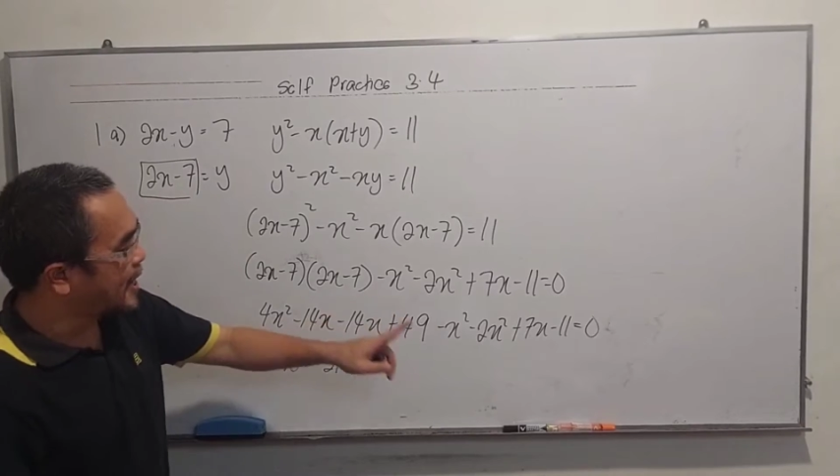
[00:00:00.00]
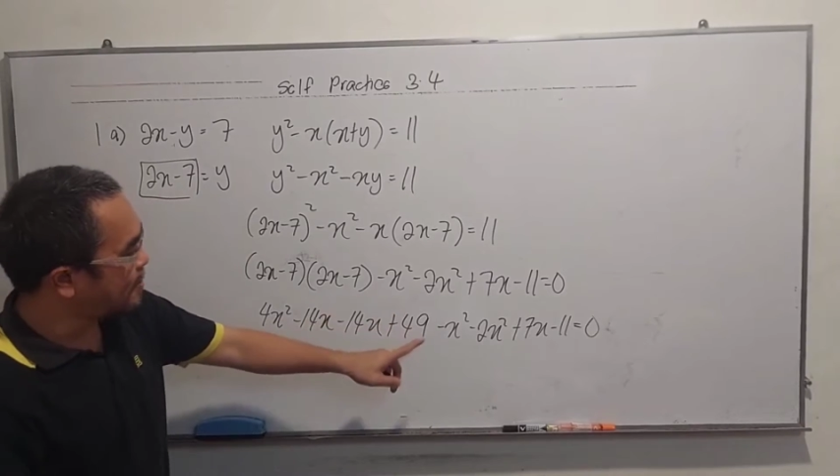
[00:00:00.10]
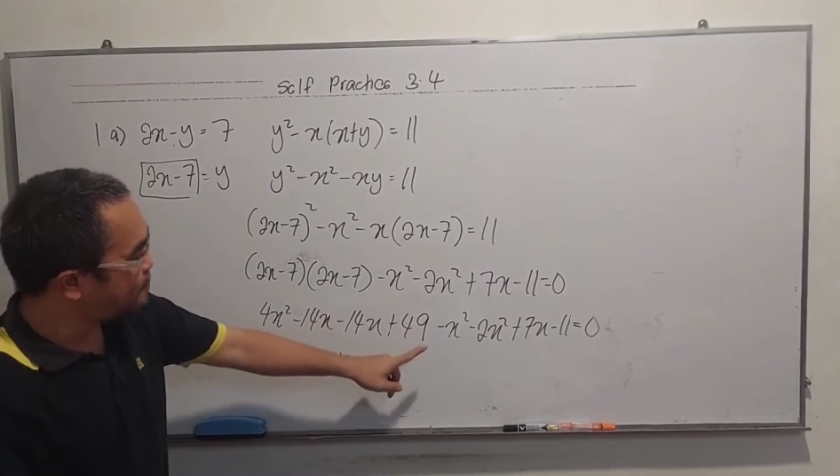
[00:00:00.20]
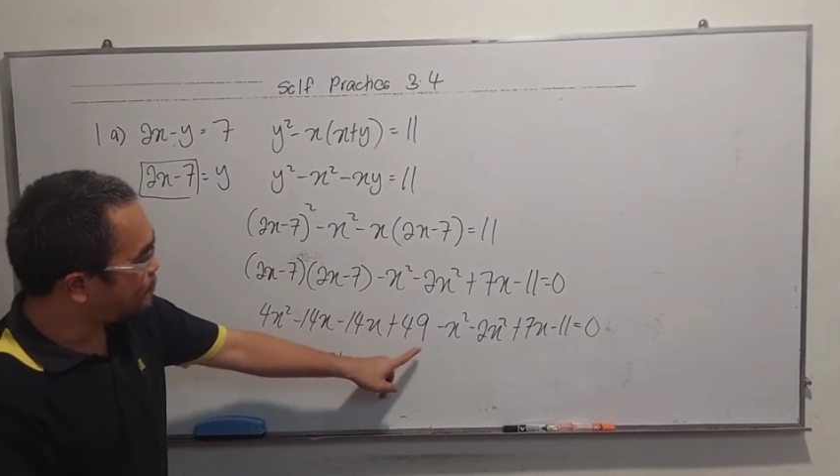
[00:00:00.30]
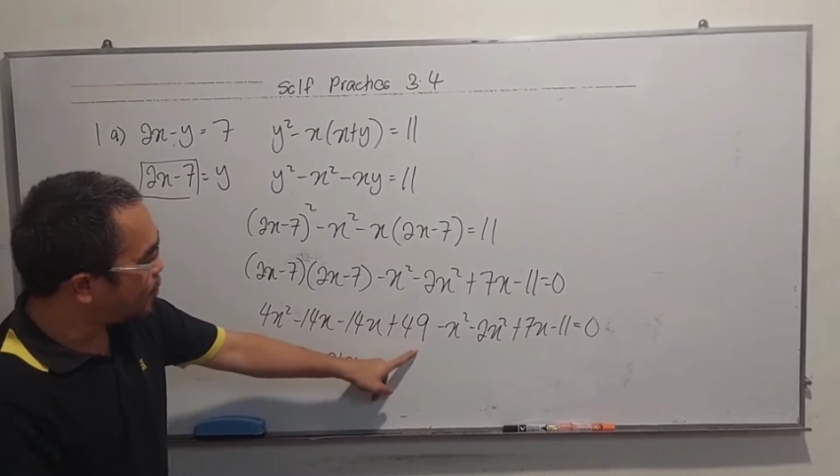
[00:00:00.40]

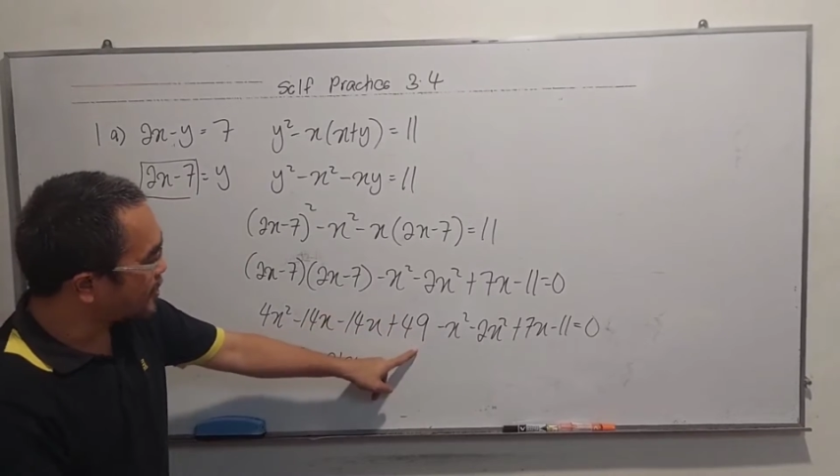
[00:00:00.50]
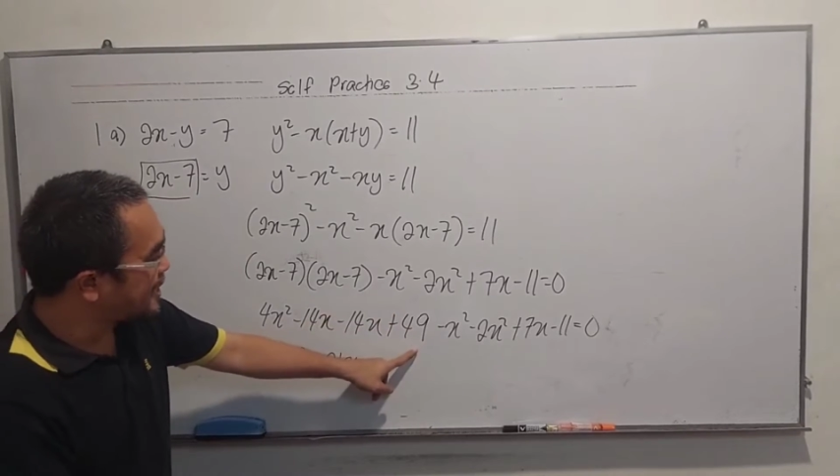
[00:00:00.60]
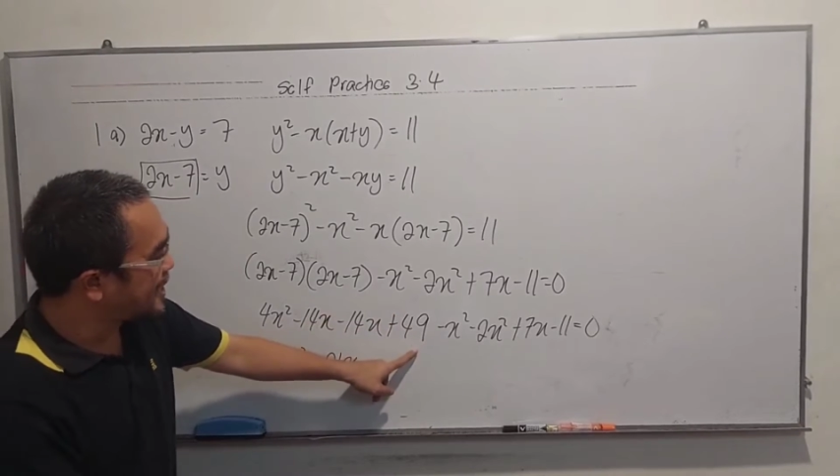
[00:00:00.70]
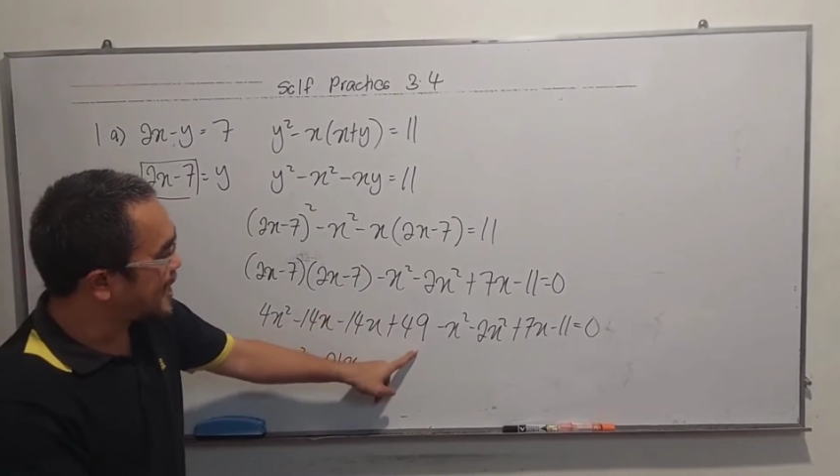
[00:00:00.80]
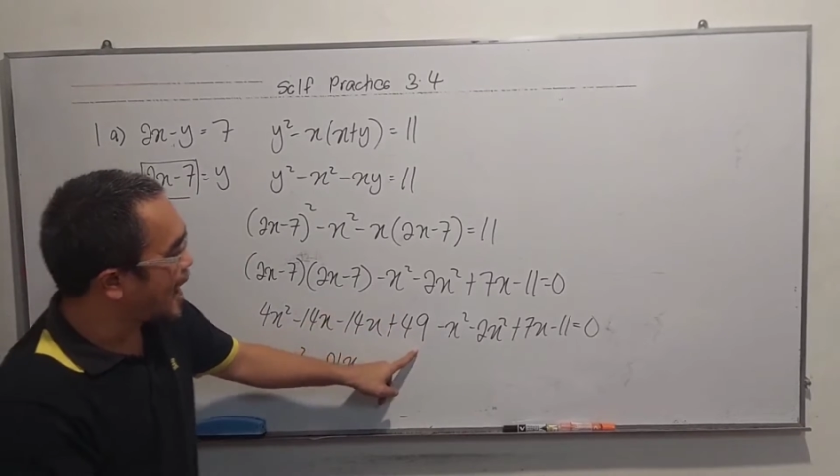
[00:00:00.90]
then
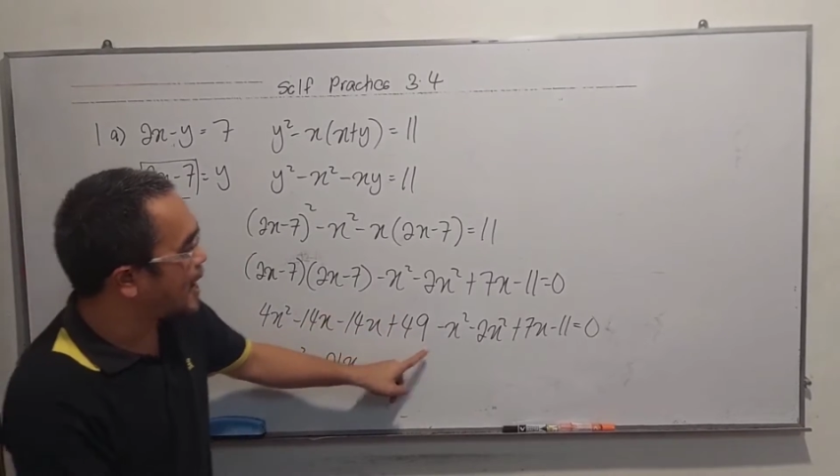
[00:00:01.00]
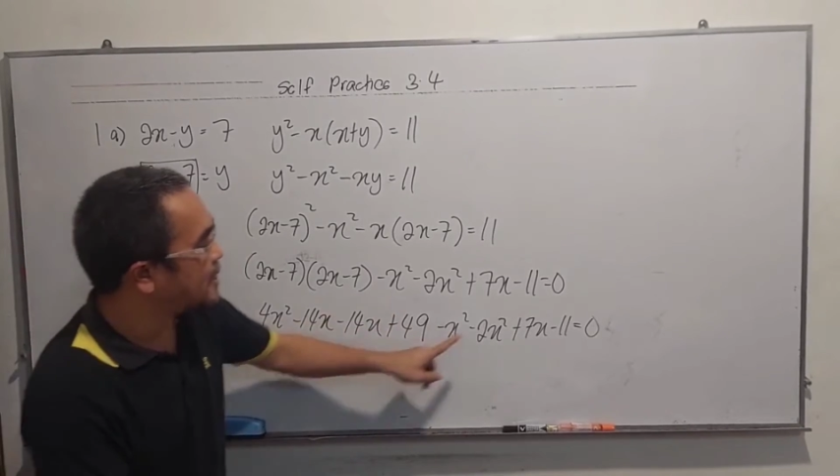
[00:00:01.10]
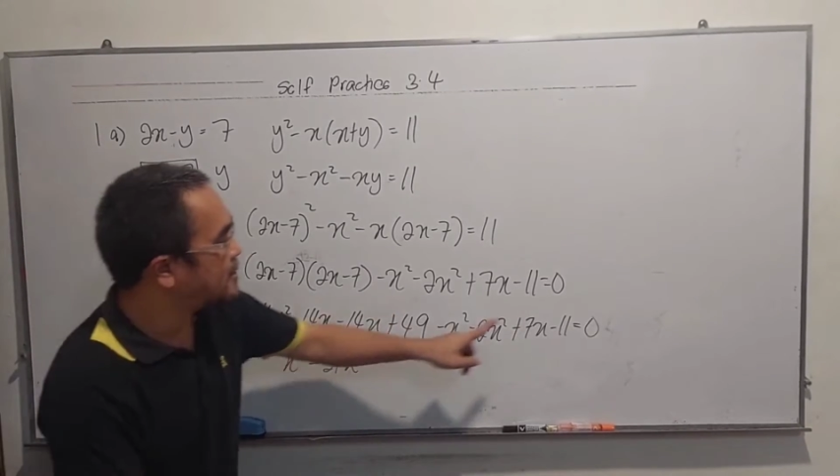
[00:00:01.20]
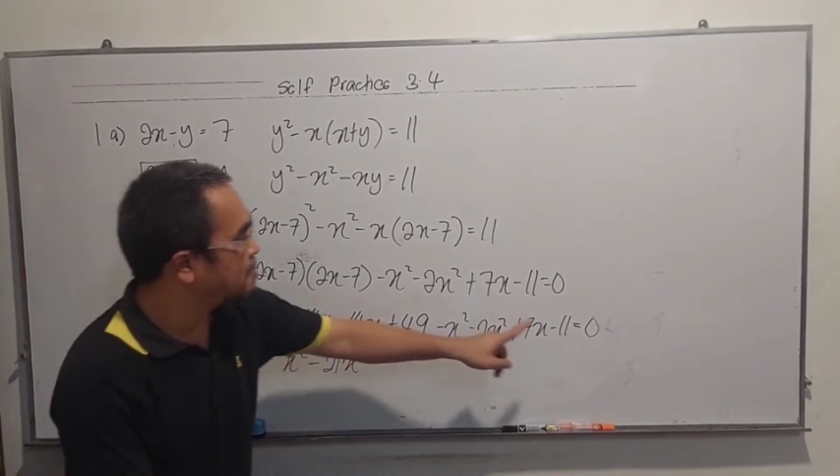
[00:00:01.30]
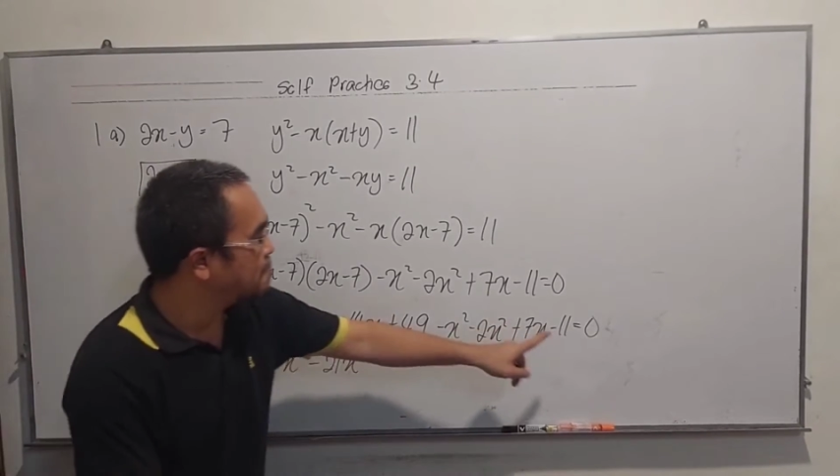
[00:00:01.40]
49